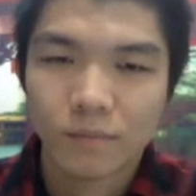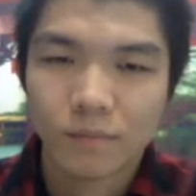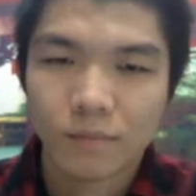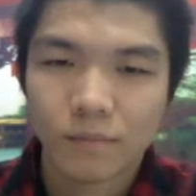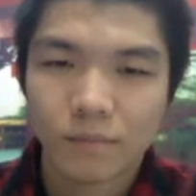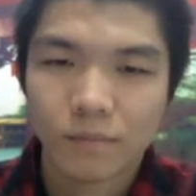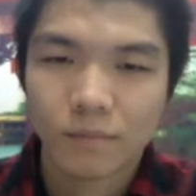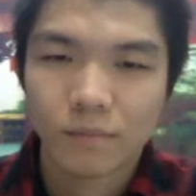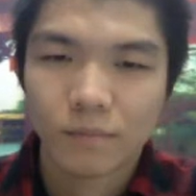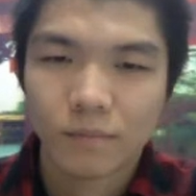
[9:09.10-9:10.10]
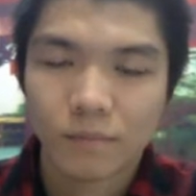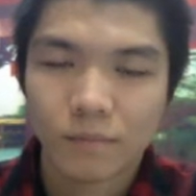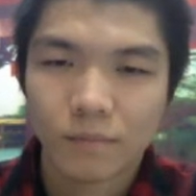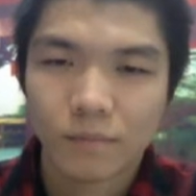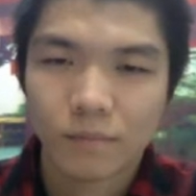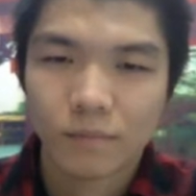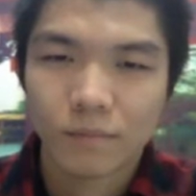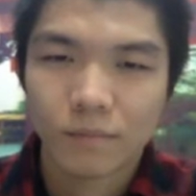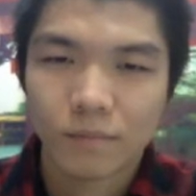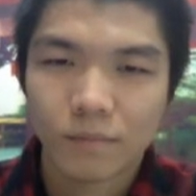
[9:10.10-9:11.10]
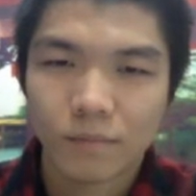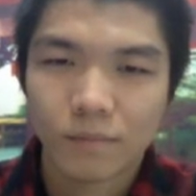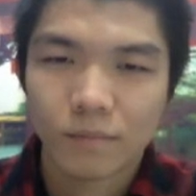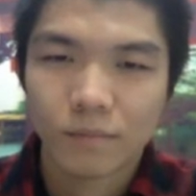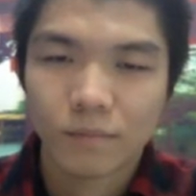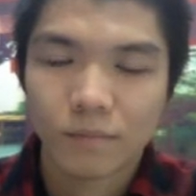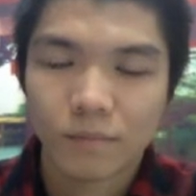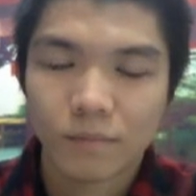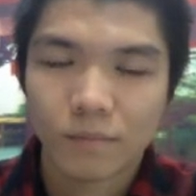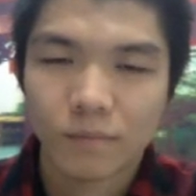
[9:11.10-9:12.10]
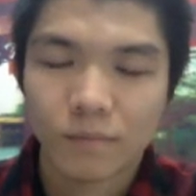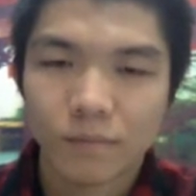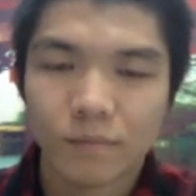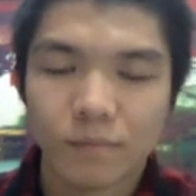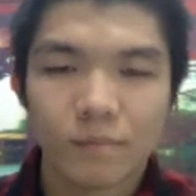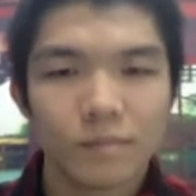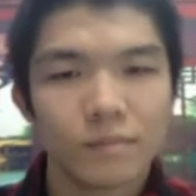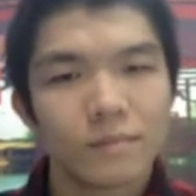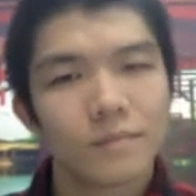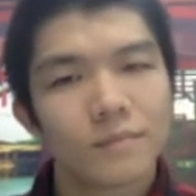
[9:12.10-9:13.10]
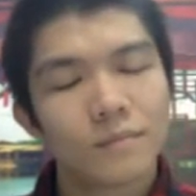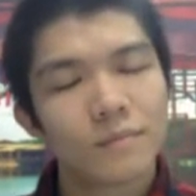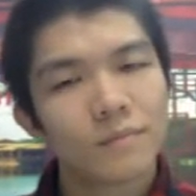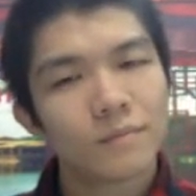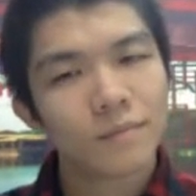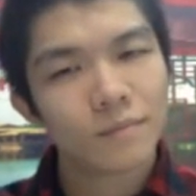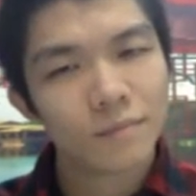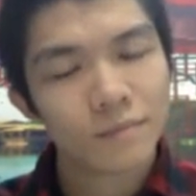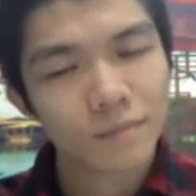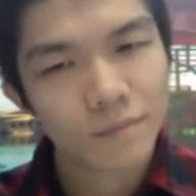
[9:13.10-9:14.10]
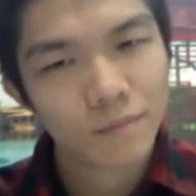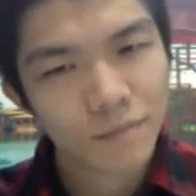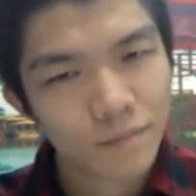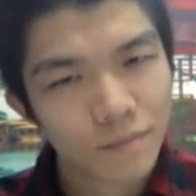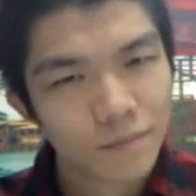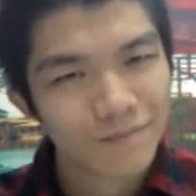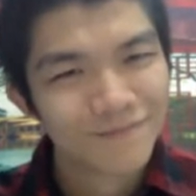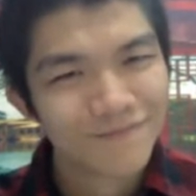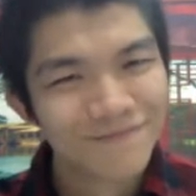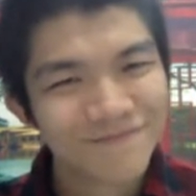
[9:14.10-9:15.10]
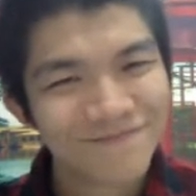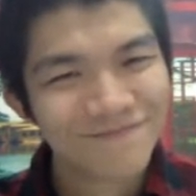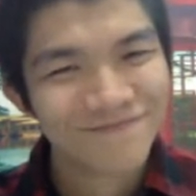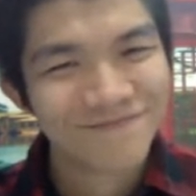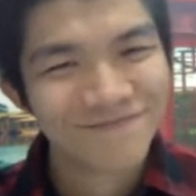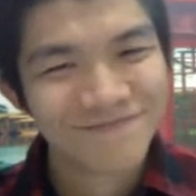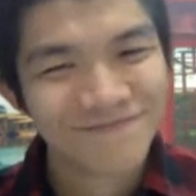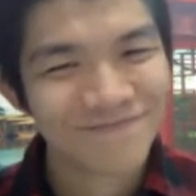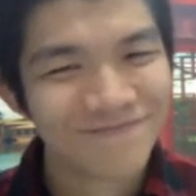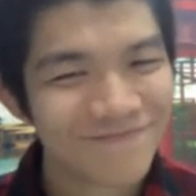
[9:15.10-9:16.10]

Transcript: [no speech]